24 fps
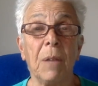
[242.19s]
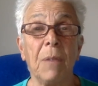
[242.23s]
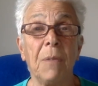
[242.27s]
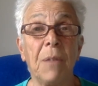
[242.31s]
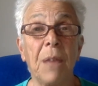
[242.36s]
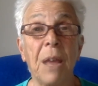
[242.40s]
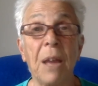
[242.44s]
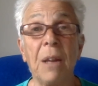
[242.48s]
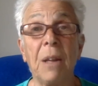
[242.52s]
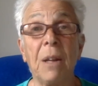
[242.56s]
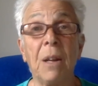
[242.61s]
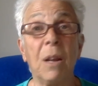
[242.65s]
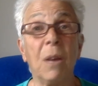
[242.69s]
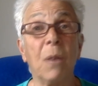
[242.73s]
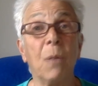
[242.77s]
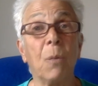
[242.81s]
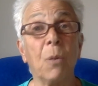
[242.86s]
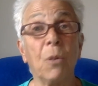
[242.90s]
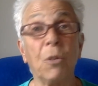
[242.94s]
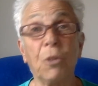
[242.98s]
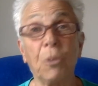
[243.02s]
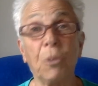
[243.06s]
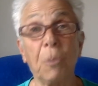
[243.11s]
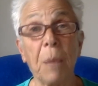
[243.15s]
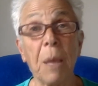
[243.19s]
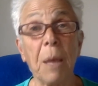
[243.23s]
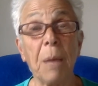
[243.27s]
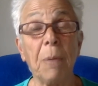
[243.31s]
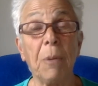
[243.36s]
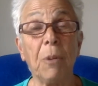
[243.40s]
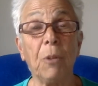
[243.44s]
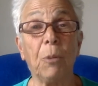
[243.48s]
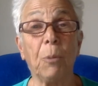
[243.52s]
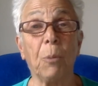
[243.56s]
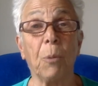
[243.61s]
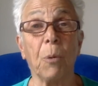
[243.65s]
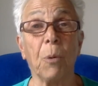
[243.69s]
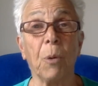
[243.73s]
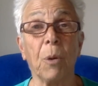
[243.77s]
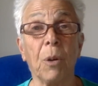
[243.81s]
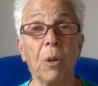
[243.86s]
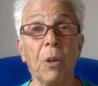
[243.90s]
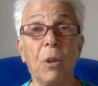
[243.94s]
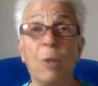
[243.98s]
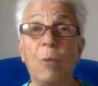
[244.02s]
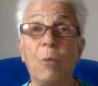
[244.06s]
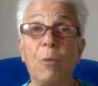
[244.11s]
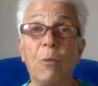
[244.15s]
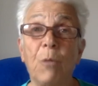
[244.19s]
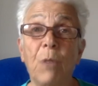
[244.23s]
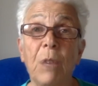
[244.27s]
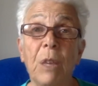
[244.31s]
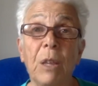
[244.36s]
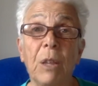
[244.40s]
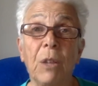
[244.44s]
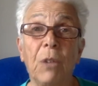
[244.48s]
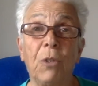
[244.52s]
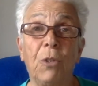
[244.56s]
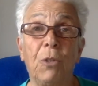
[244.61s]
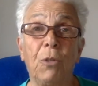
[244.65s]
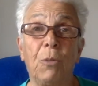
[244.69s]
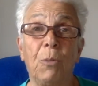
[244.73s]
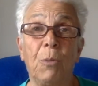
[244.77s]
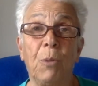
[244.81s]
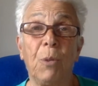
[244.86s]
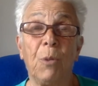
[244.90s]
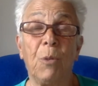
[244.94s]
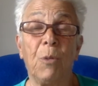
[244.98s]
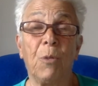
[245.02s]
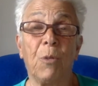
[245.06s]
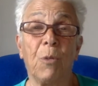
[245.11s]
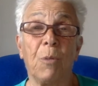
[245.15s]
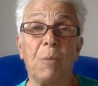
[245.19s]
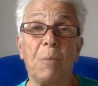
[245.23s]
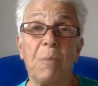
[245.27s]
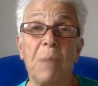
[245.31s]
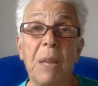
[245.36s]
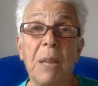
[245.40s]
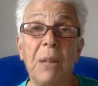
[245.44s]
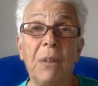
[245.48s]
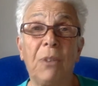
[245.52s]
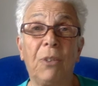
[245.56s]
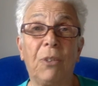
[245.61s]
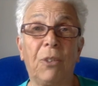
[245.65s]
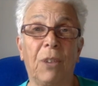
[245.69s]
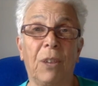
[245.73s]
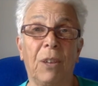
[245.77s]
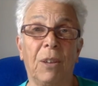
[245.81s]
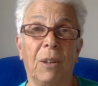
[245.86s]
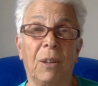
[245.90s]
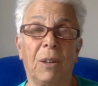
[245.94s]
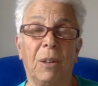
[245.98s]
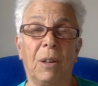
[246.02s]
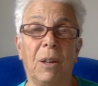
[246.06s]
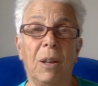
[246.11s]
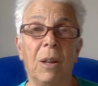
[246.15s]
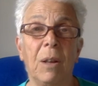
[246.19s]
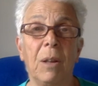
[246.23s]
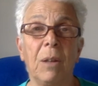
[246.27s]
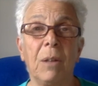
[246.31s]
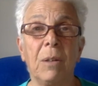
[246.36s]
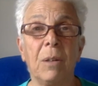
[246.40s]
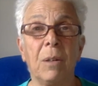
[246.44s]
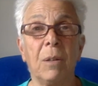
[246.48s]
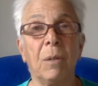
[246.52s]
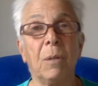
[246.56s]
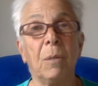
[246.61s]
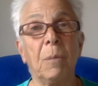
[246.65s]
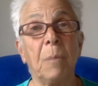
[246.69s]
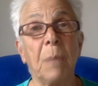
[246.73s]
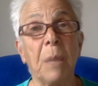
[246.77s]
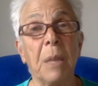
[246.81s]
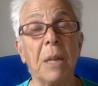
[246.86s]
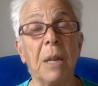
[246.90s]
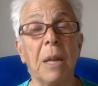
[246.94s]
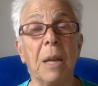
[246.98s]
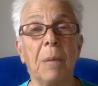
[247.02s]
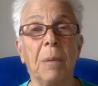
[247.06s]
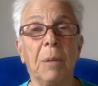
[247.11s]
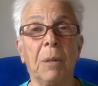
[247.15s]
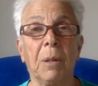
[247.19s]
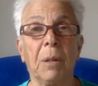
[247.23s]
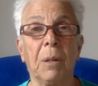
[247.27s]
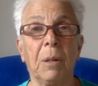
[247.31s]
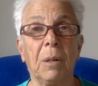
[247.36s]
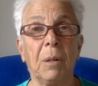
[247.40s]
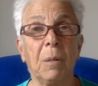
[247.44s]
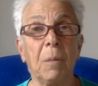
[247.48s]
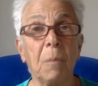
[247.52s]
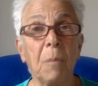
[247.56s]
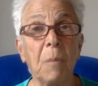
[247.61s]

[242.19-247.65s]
Then, once your baby is born, you feel that you've moved from being skilled to being able to